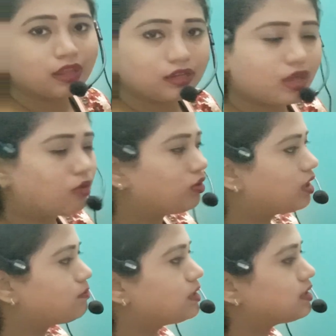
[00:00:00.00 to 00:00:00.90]
Now
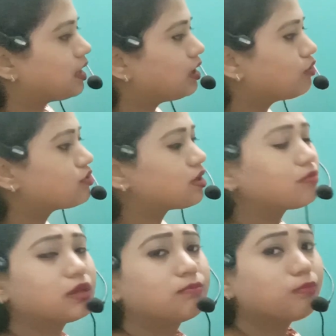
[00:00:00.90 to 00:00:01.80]
let me tell you
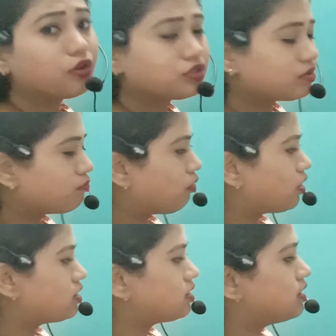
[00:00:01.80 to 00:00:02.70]
some important
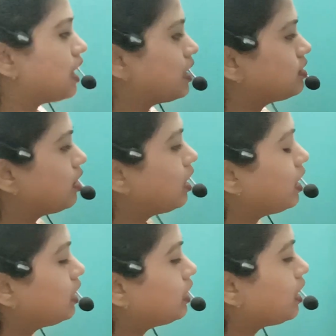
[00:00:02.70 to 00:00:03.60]
points that
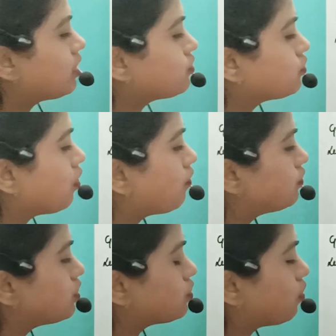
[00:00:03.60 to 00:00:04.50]
in case
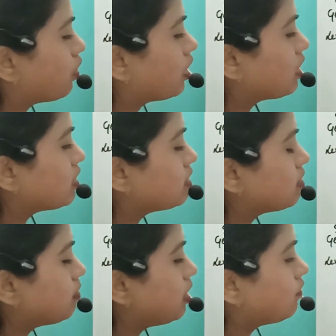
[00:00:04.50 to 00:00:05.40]
of this
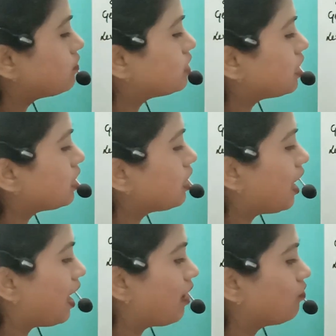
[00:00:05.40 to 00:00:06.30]
organism, if they
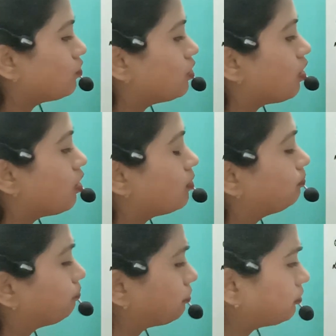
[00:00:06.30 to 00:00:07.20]
have
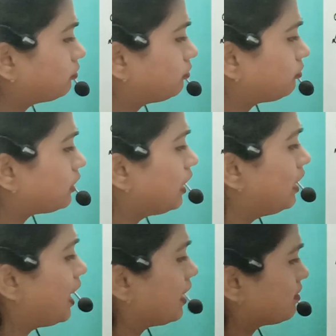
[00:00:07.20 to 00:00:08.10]
the
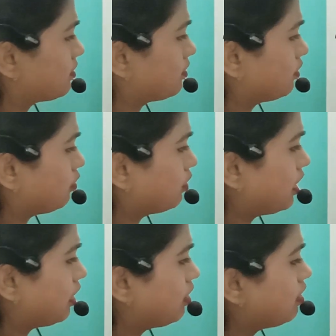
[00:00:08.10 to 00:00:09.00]
legs,
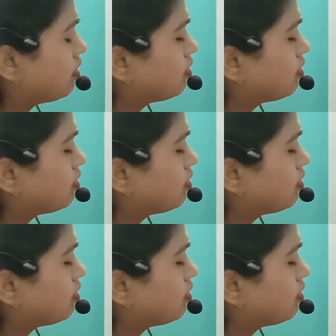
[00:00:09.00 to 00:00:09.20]
okay,